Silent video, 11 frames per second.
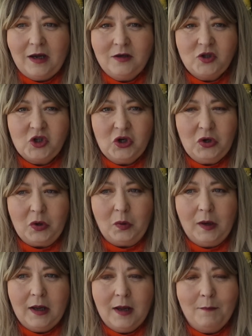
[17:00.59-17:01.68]
And
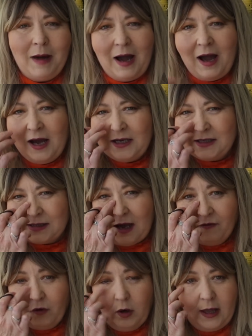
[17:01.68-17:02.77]
two, my eyes,
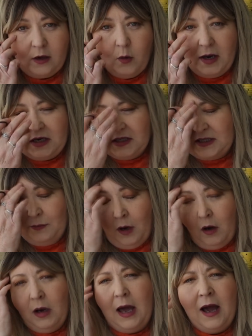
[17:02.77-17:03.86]
I've got like quite a
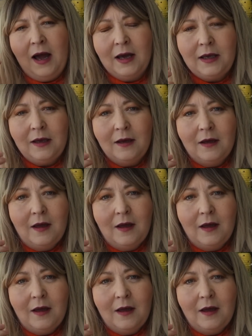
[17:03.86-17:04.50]
small eye.